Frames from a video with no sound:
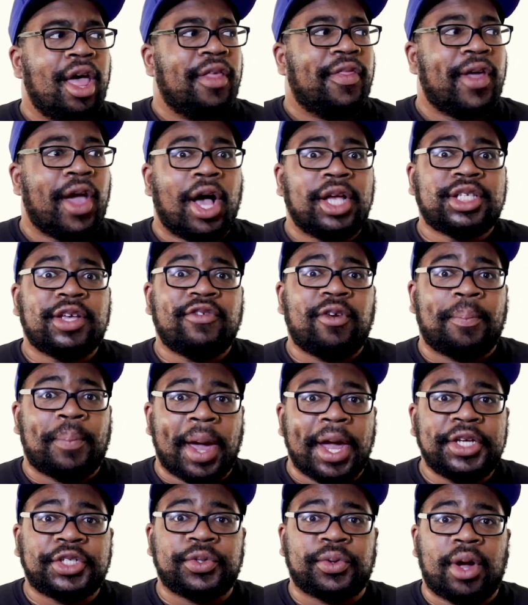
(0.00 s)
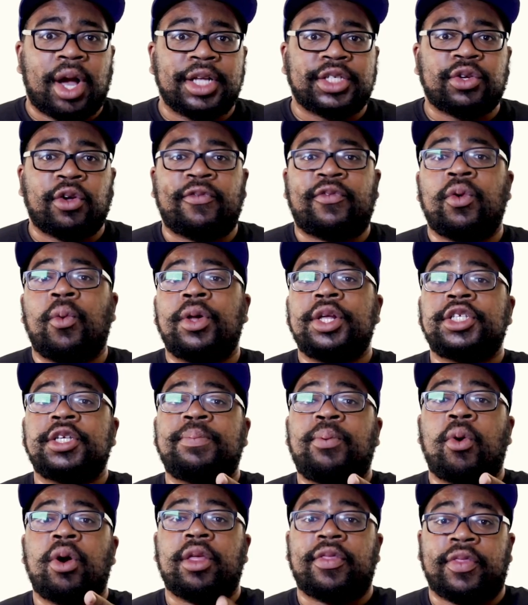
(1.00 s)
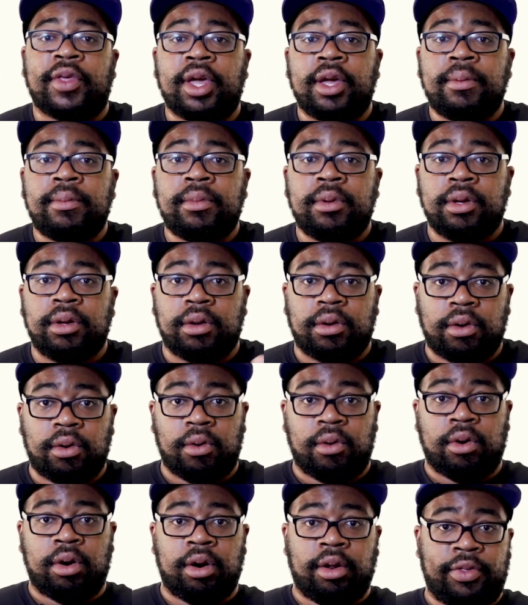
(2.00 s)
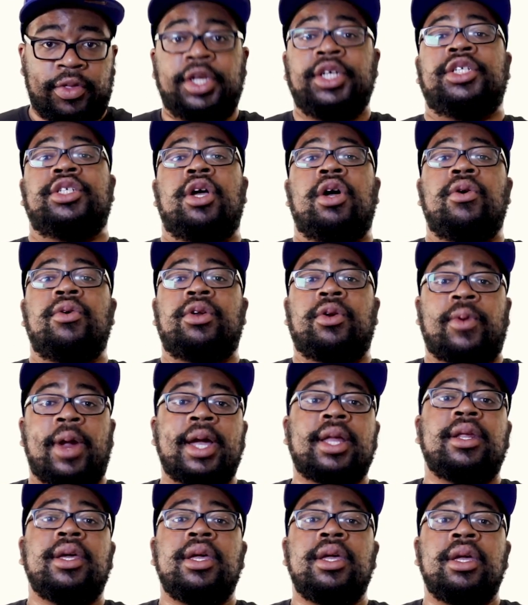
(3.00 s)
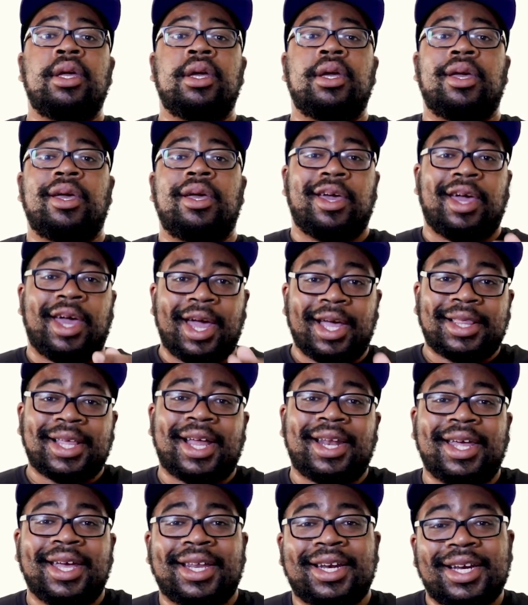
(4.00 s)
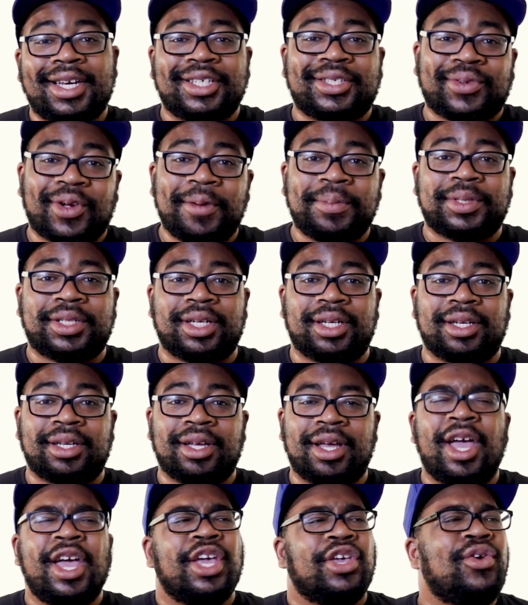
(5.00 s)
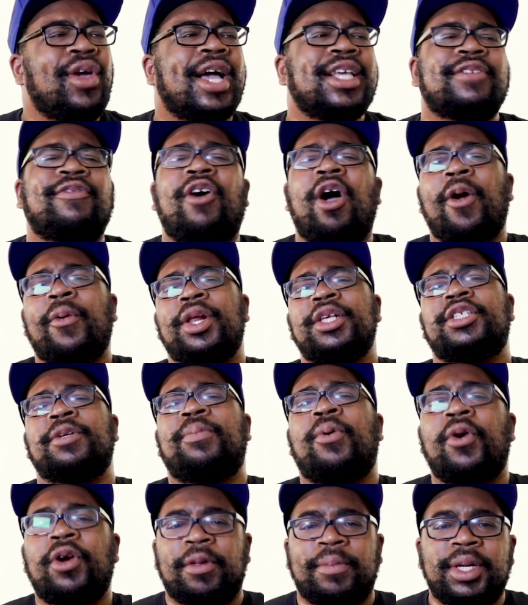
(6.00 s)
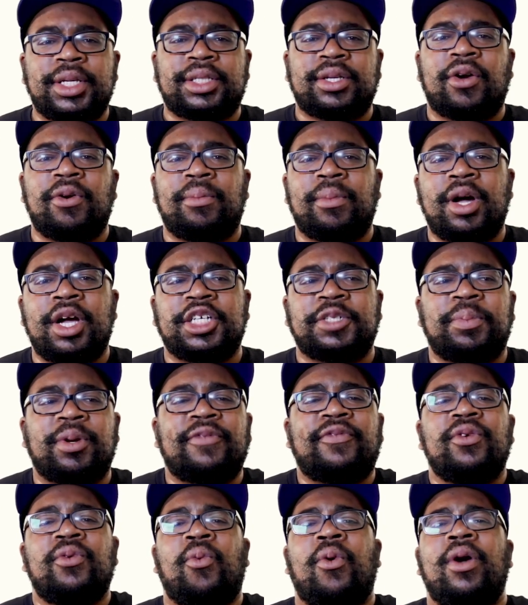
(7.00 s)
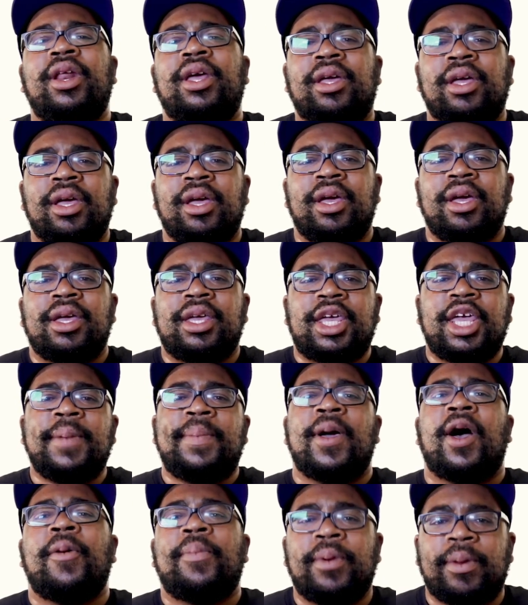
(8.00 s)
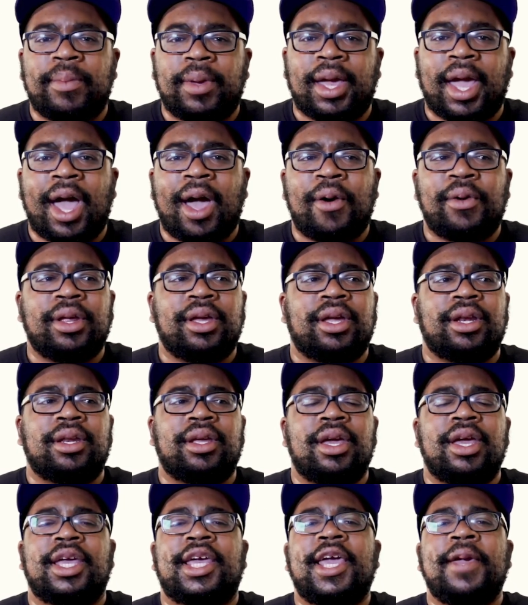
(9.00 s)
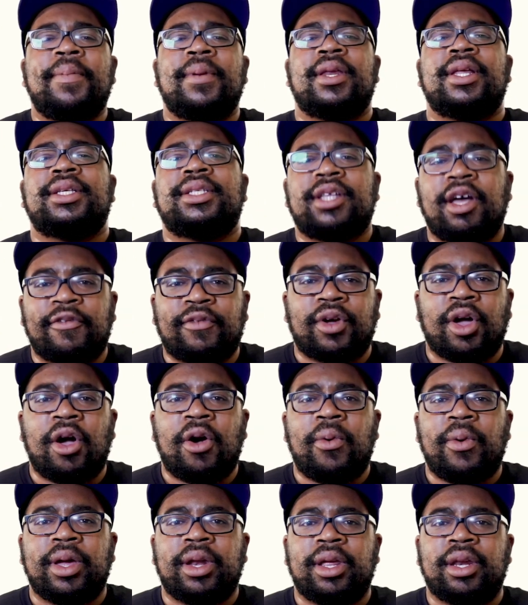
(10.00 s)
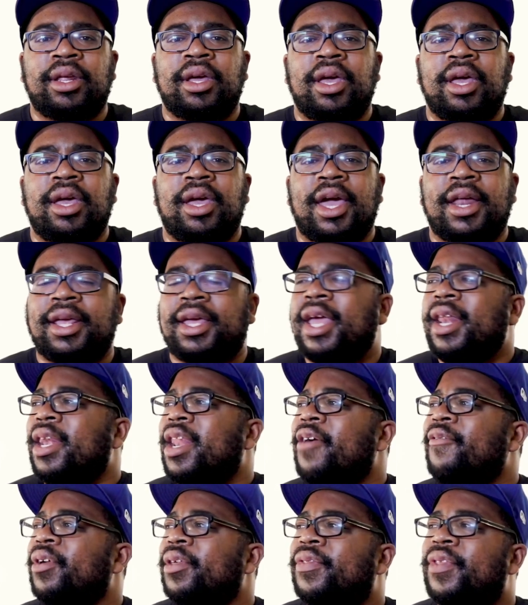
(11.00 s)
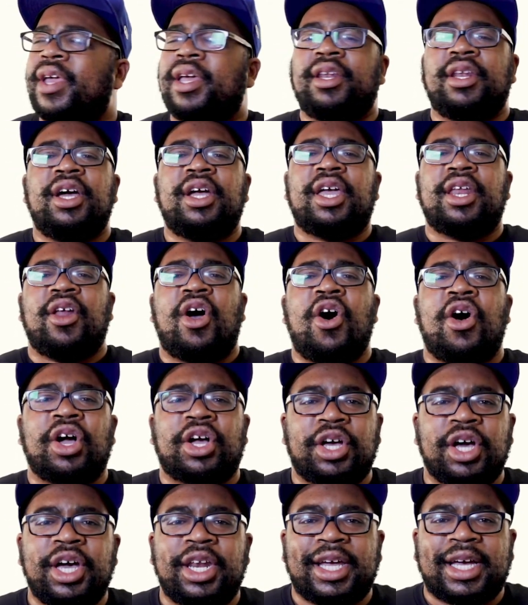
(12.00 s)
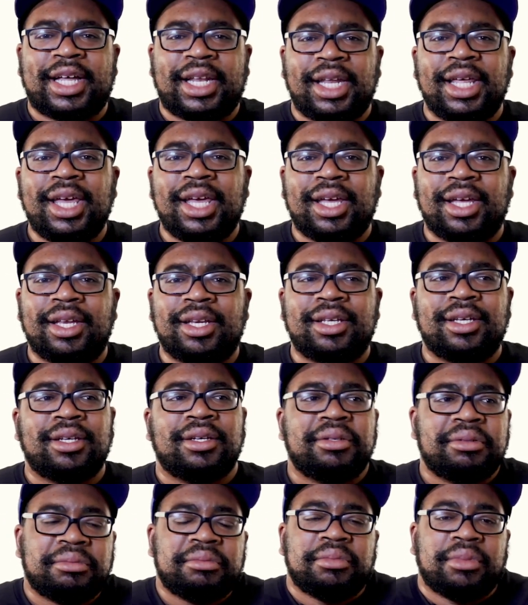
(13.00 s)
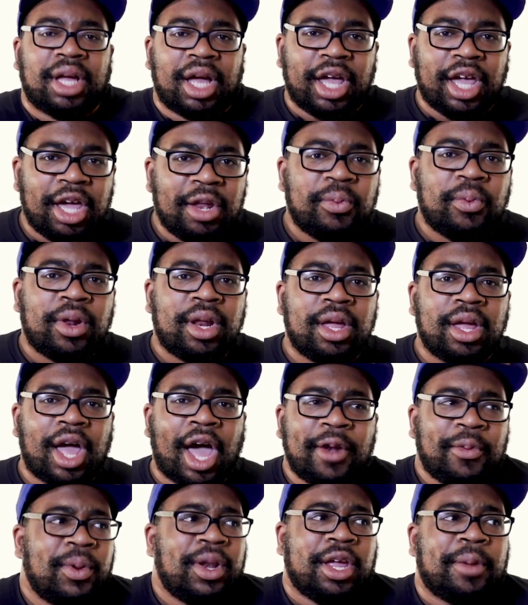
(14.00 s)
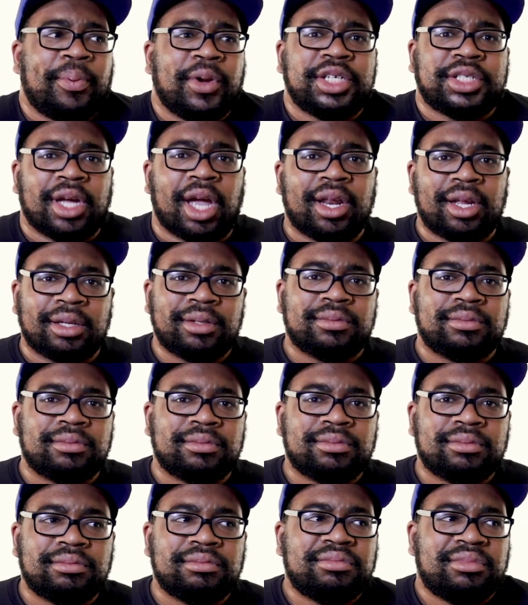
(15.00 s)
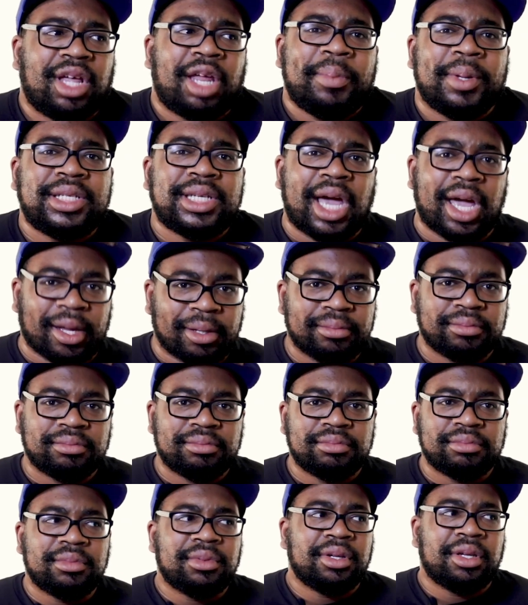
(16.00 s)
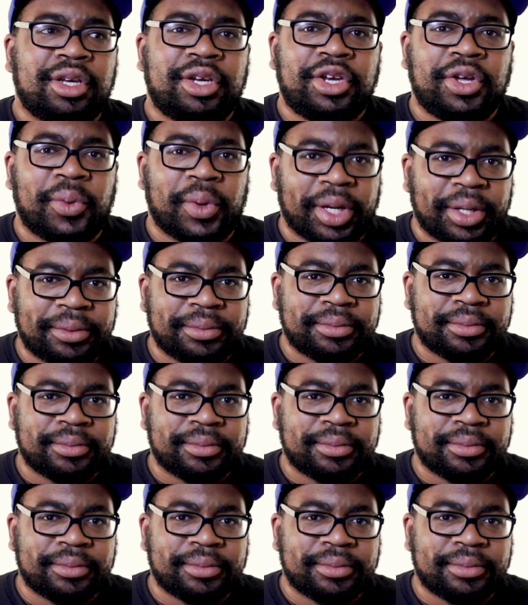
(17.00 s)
They also have a Patreon, so if you want to support them or this show directly, hit that link in the description. You guys have already supported me so much, but if you want to keep helping me out and keeping this stuff going and getting everything looking all good and clean, I'd really appreciate it. That'd be tight. Do it.